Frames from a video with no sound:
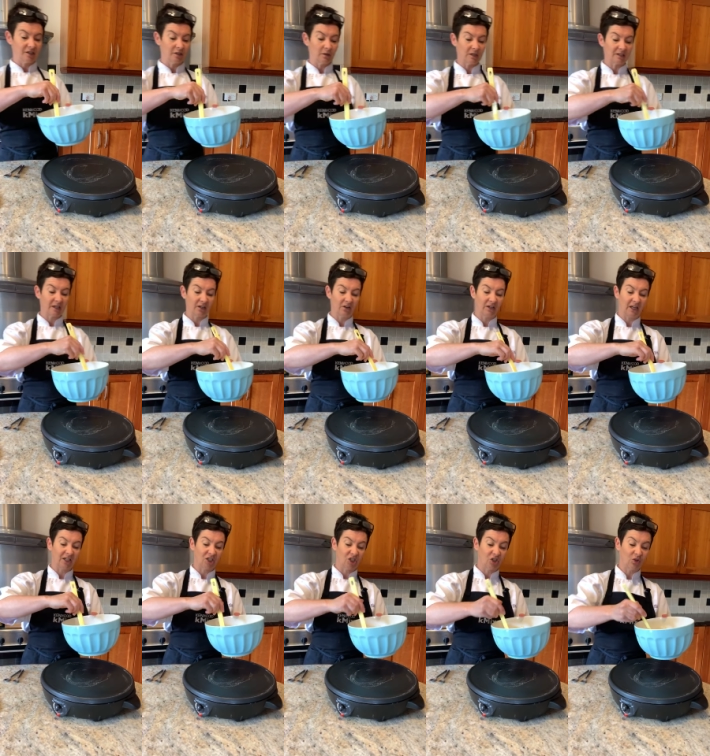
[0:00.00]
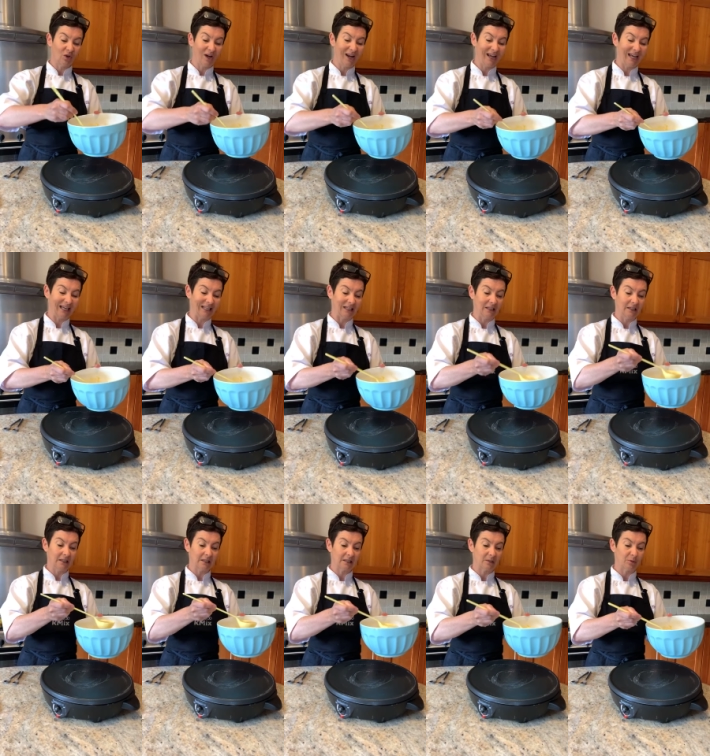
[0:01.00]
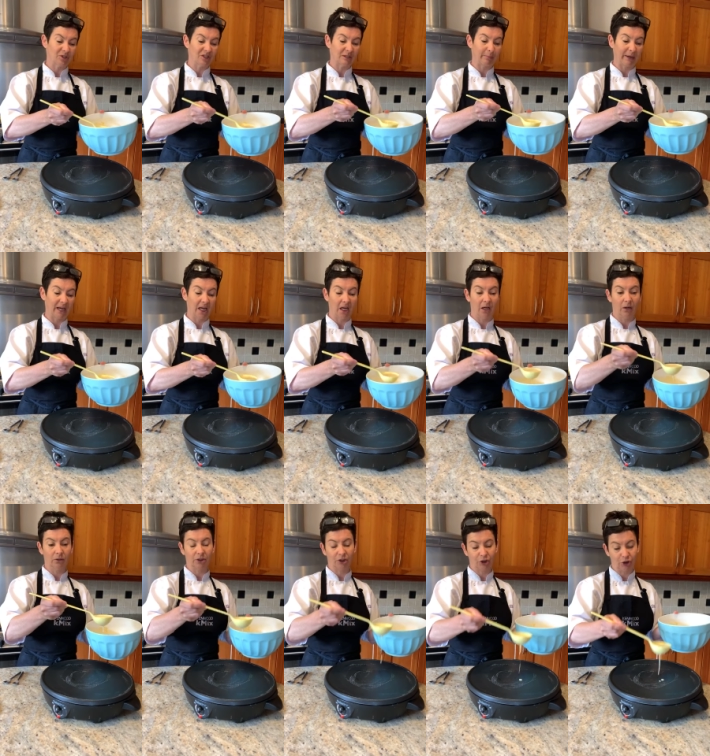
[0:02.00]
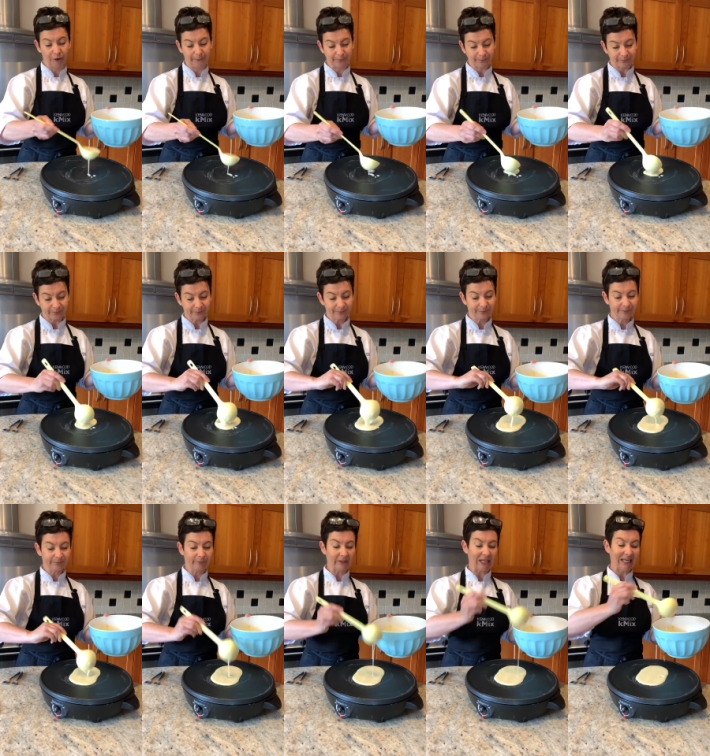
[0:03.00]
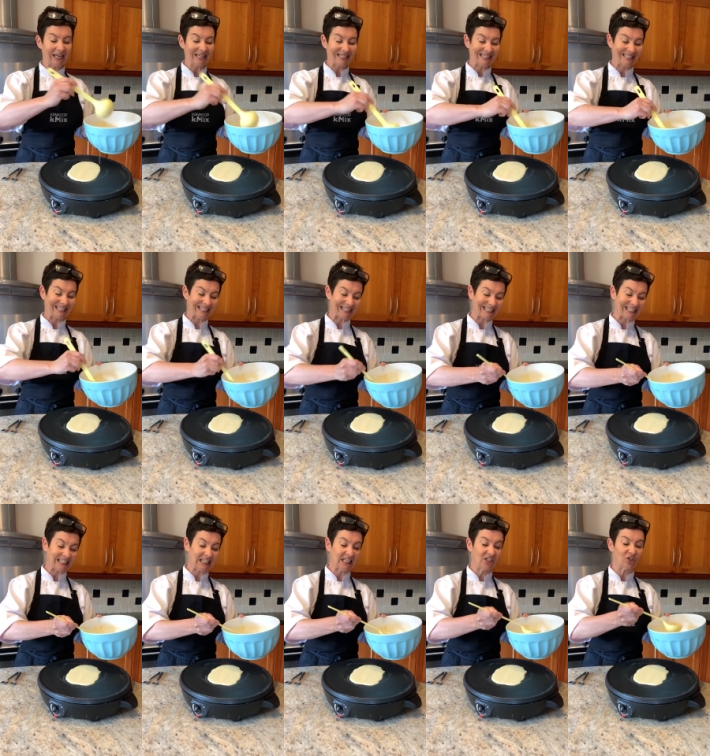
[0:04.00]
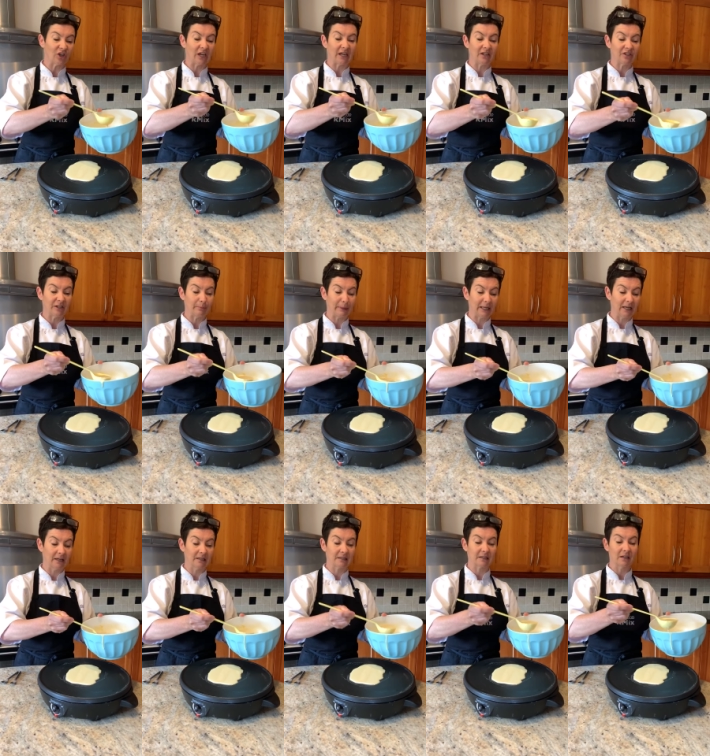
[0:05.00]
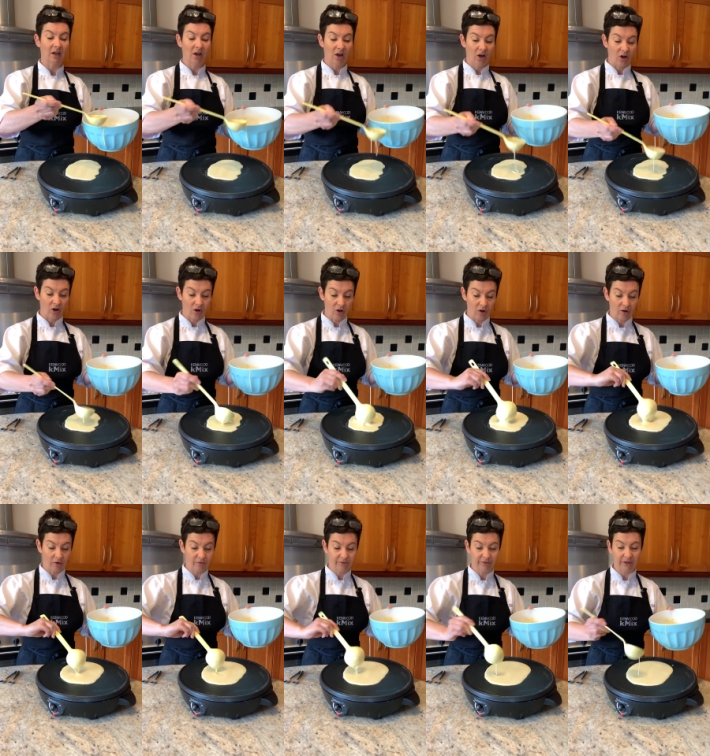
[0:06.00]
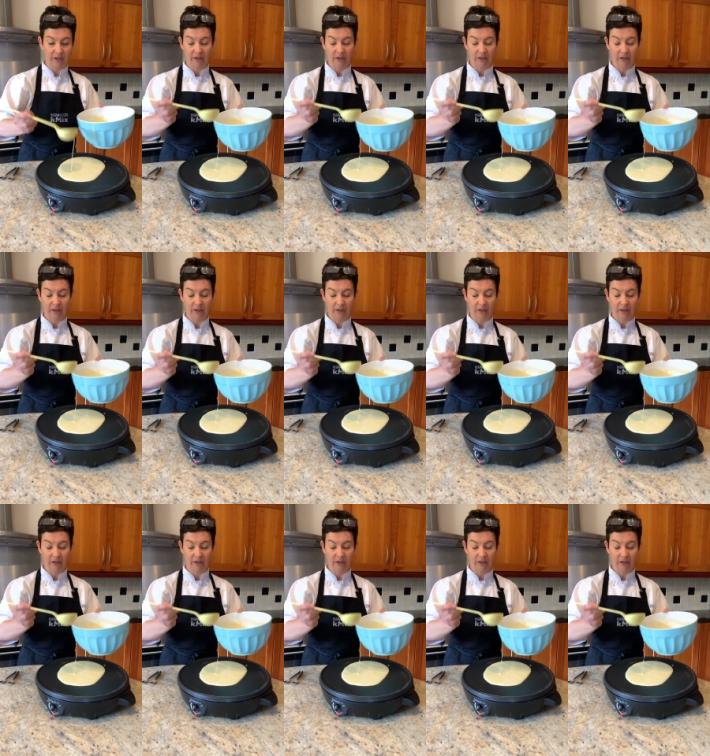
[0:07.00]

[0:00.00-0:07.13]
do is I'm going to get two ladles, which is about 60 to 80 mils of...